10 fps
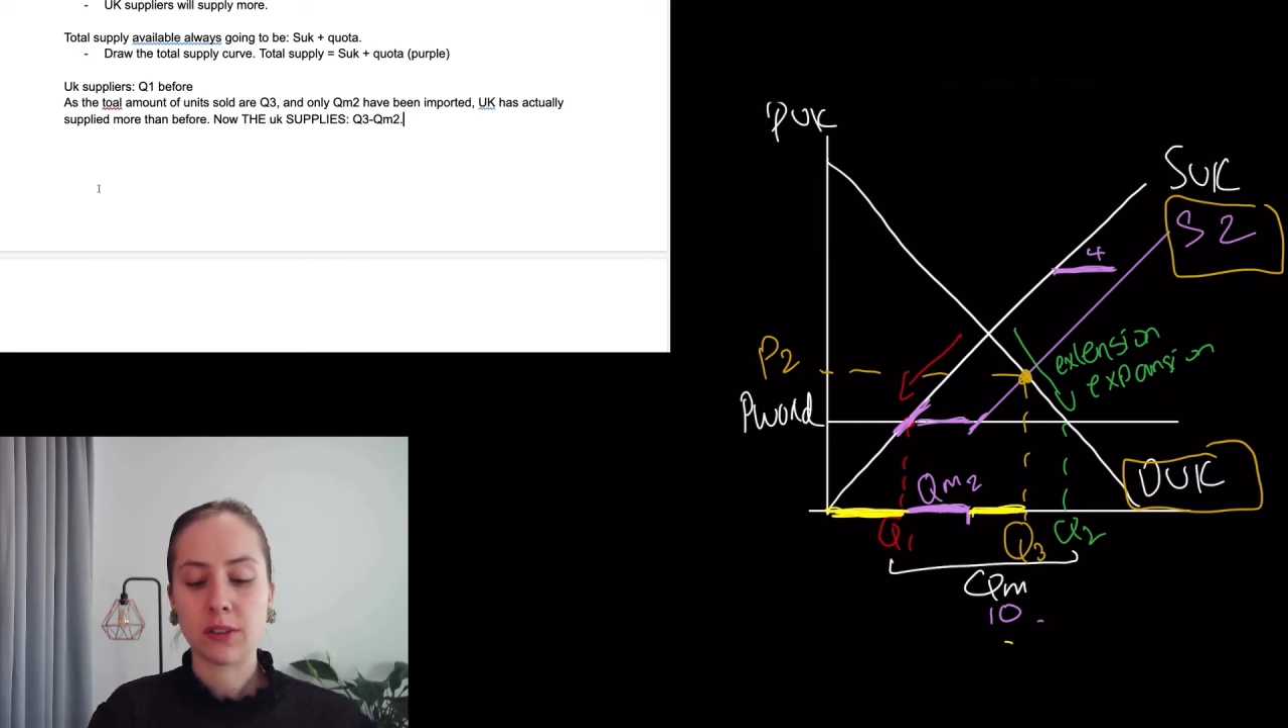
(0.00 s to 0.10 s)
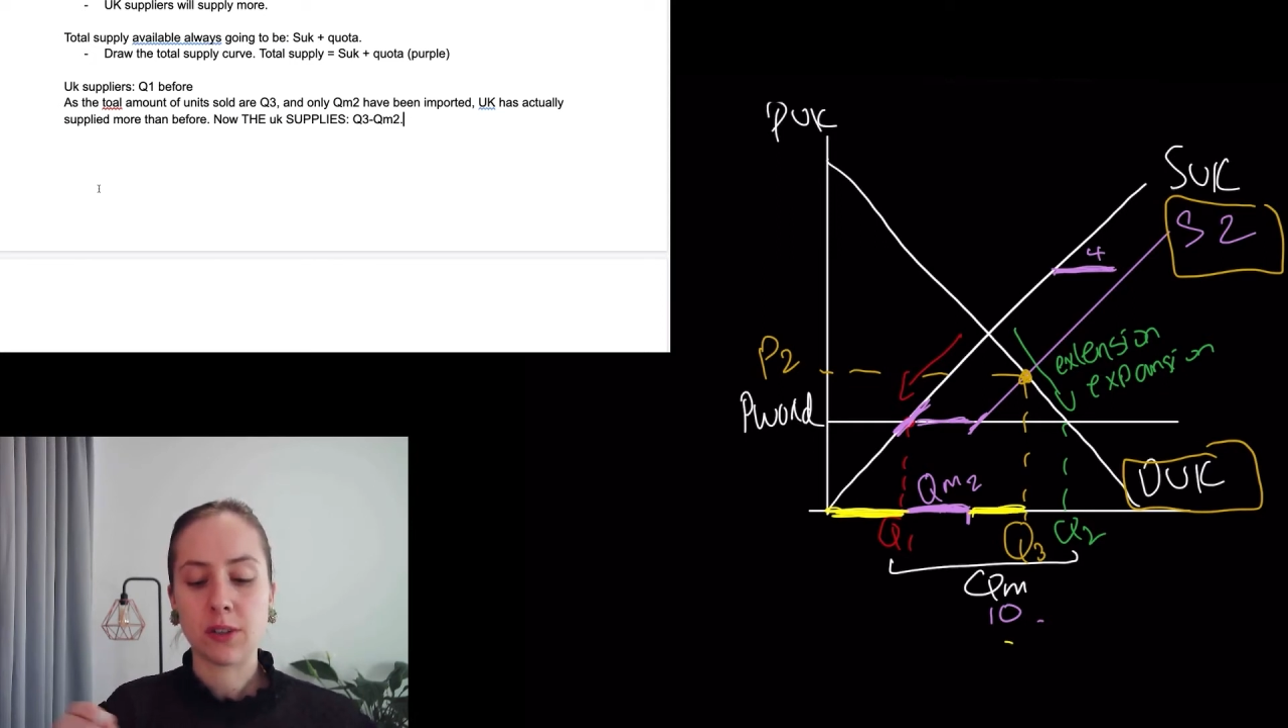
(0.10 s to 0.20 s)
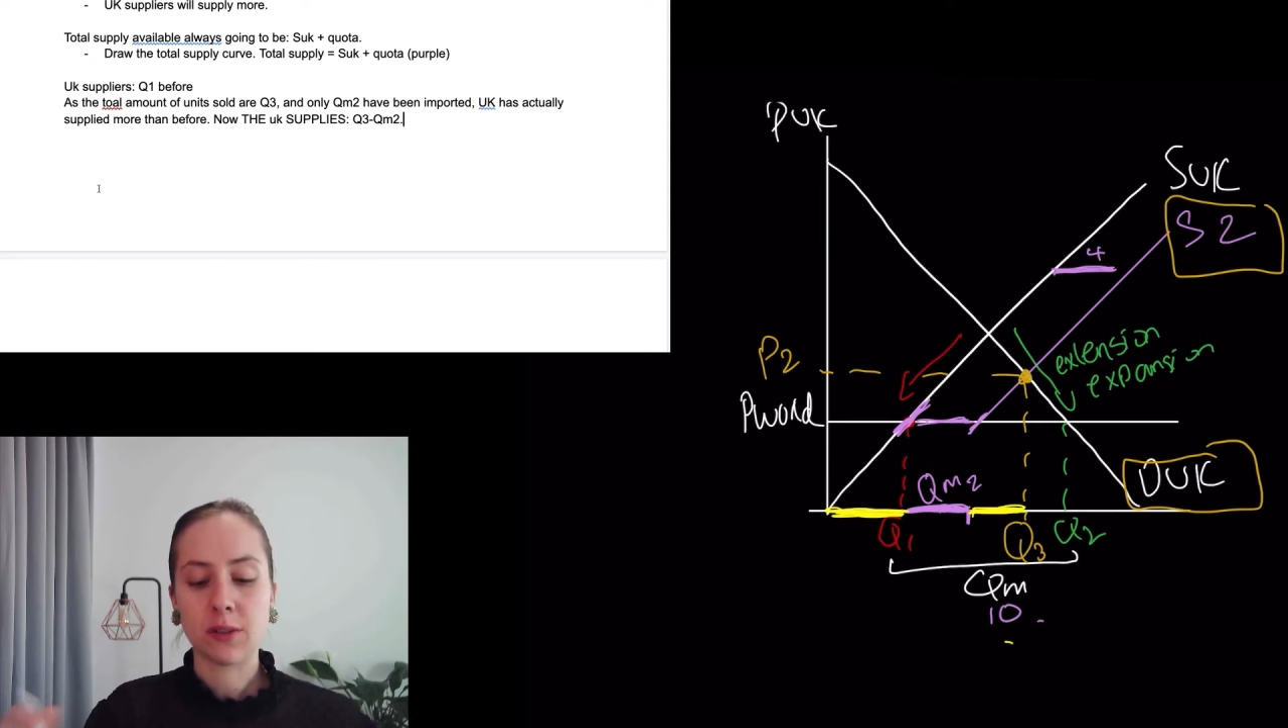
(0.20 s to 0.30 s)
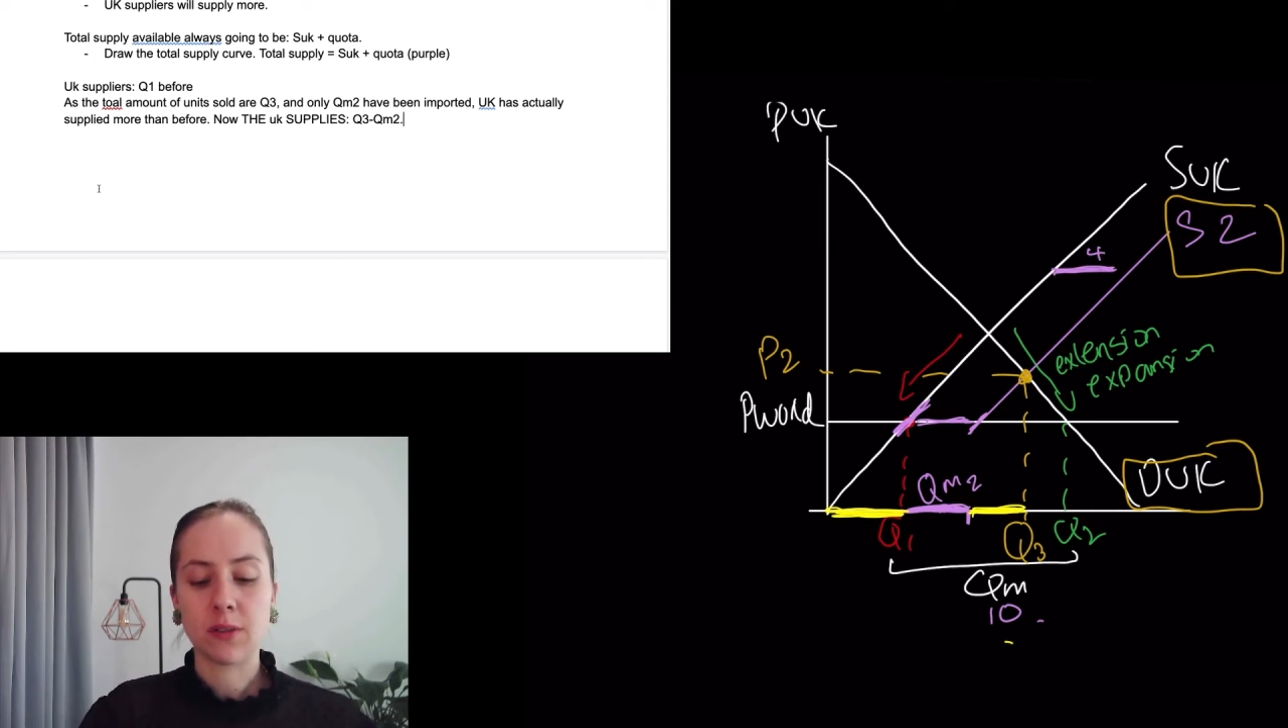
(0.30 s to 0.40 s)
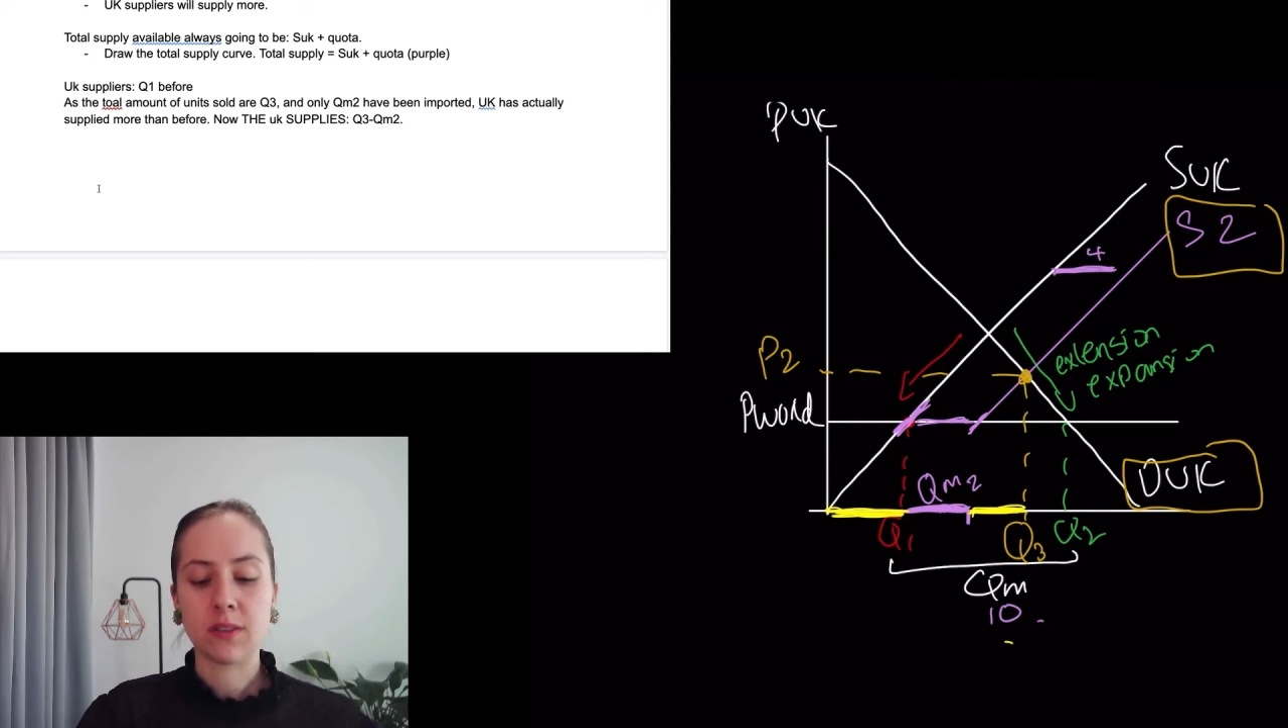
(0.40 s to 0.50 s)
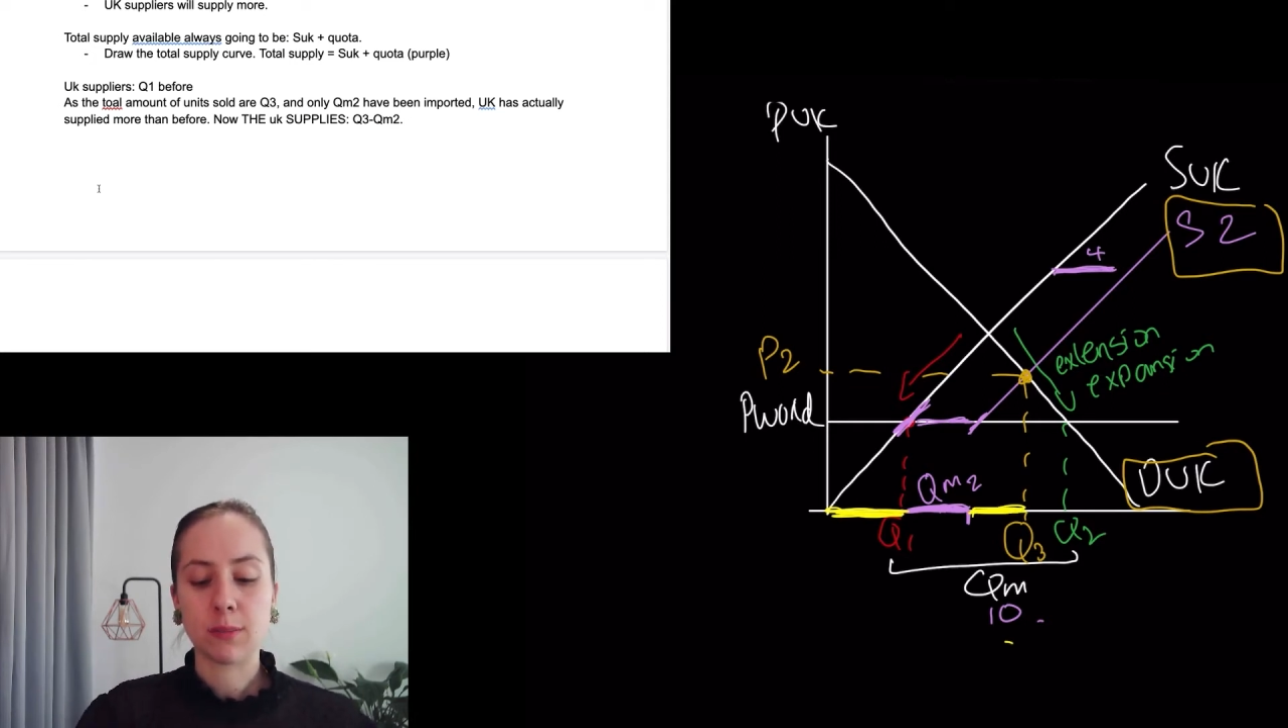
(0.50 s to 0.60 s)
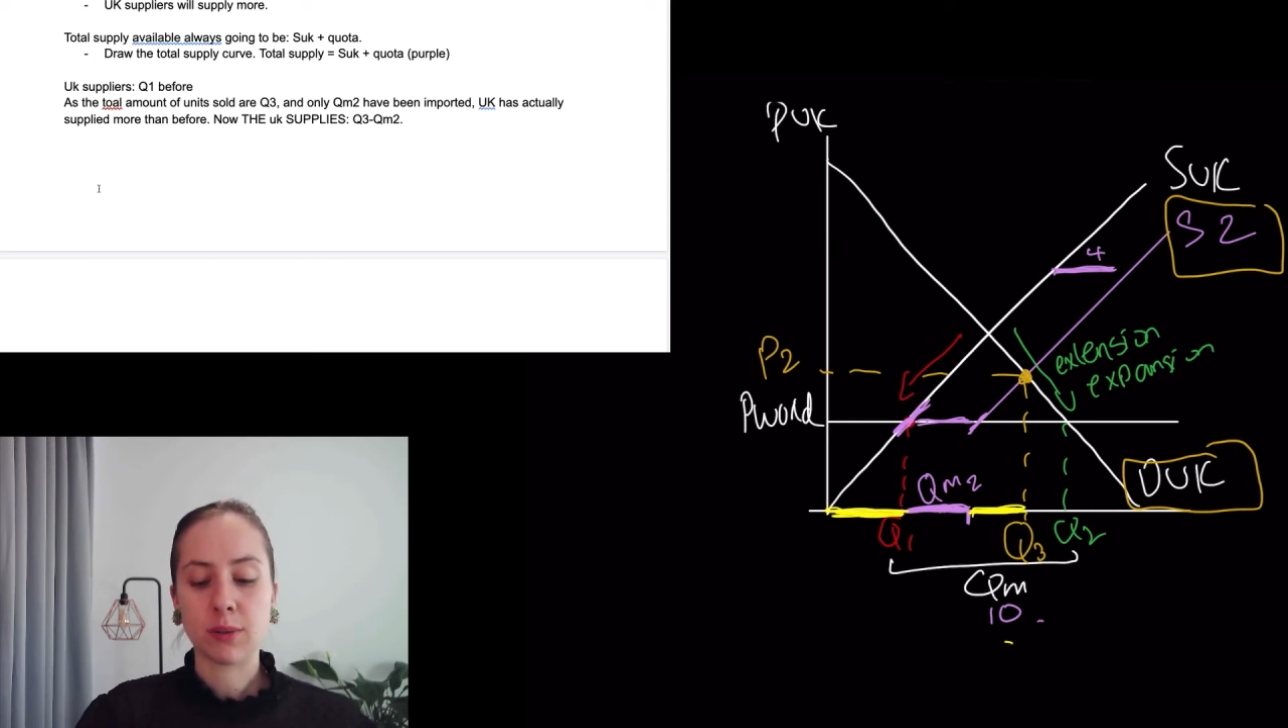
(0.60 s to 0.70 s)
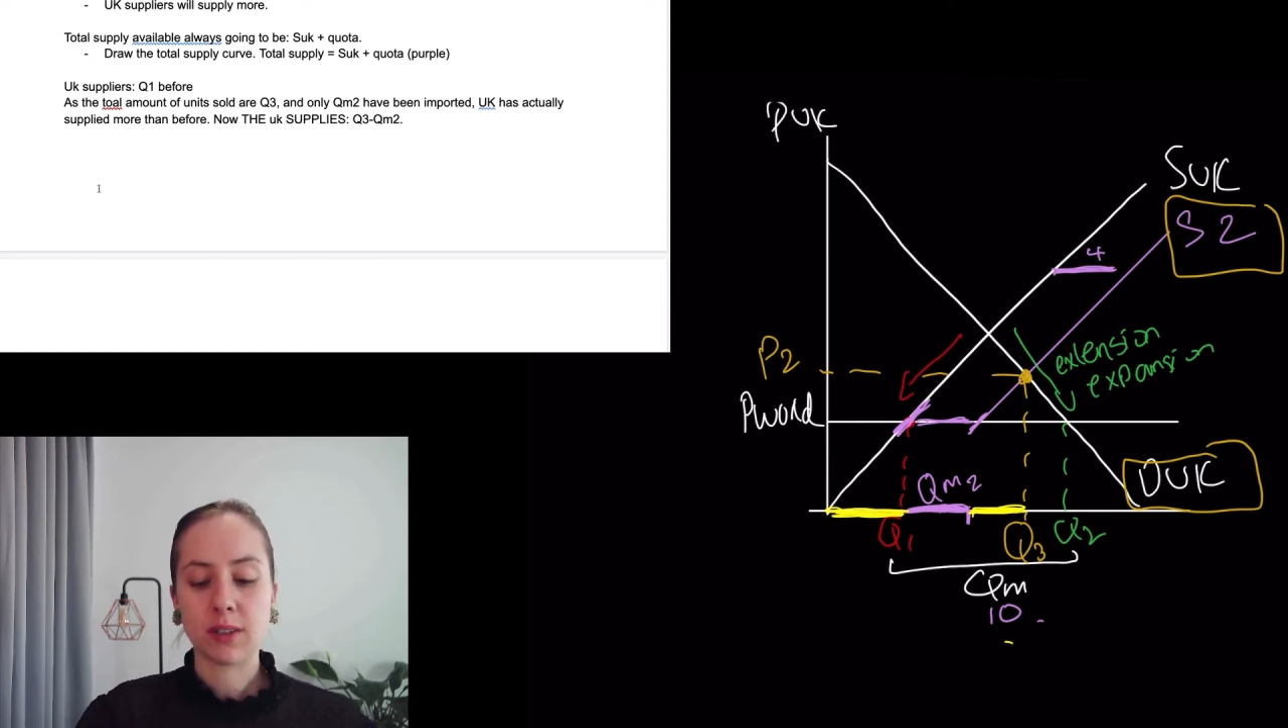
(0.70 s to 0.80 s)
couldn't supply.